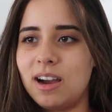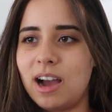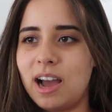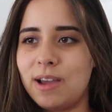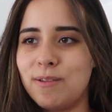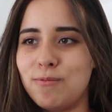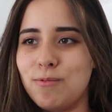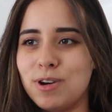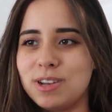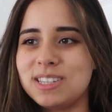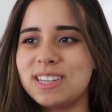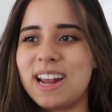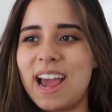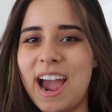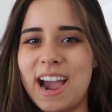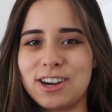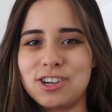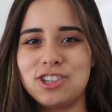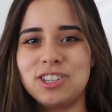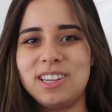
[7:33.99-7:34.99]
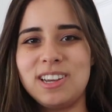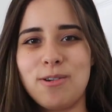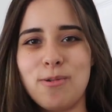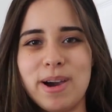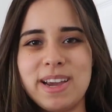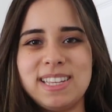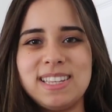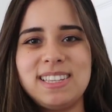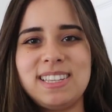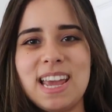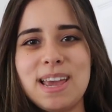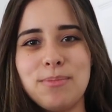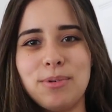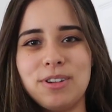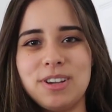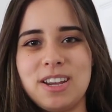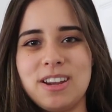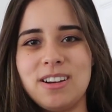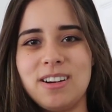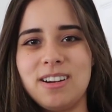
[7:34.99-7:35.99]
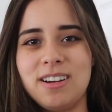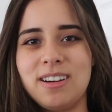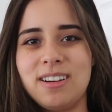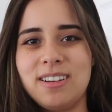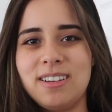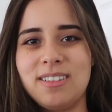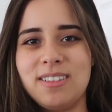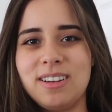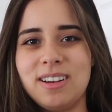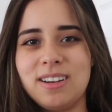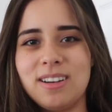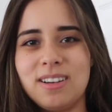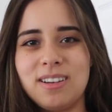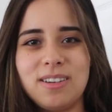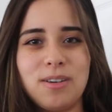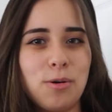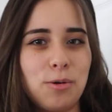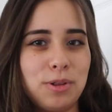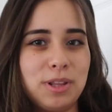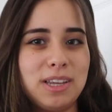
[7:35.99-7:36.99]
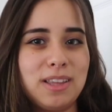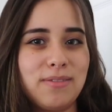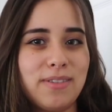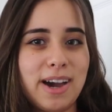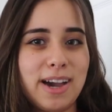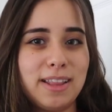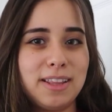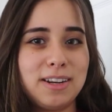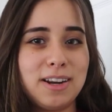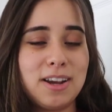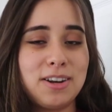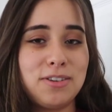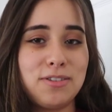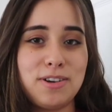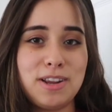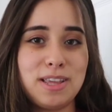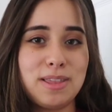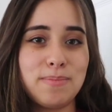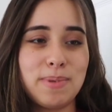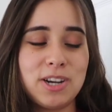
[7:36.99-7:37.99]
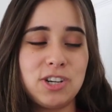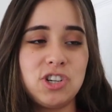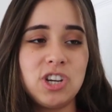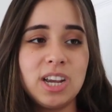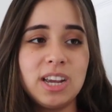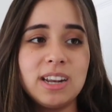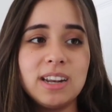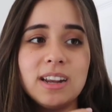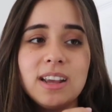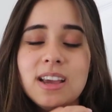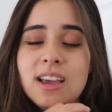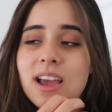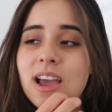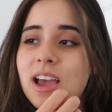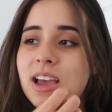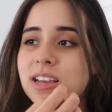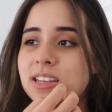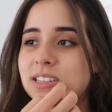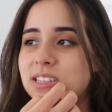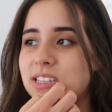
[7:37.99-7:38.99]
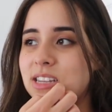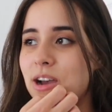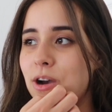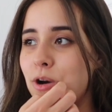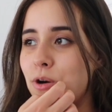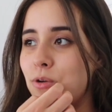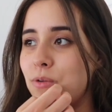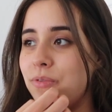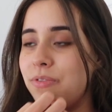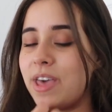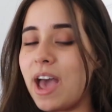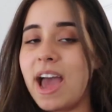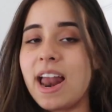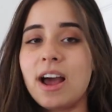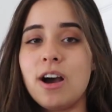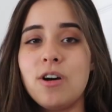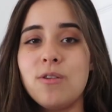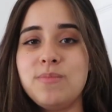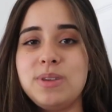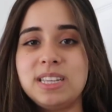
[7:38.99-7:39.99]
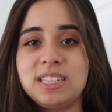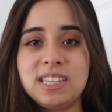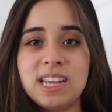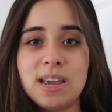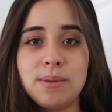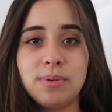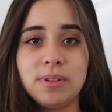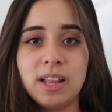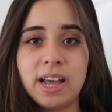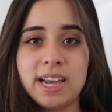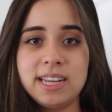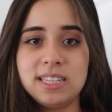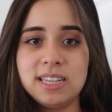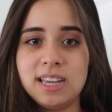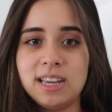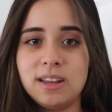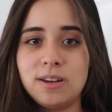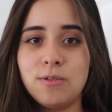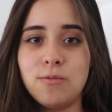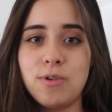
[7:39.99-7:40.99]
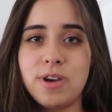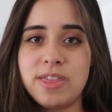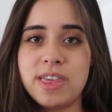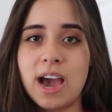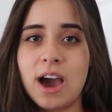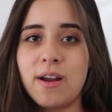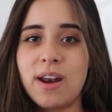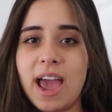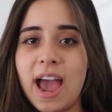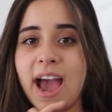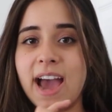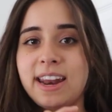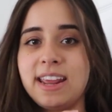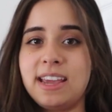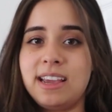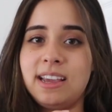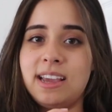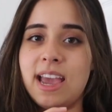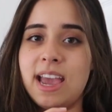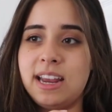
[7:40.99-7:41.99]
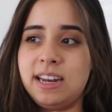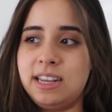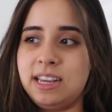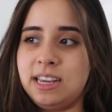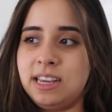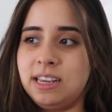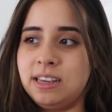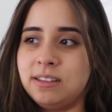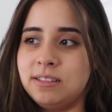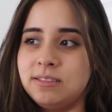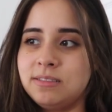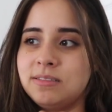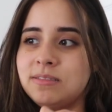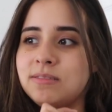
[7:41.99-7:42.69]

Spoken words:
I wasn't actually quite stable here, holding a violin underneath my chin. So that helped me stabilize it without adding any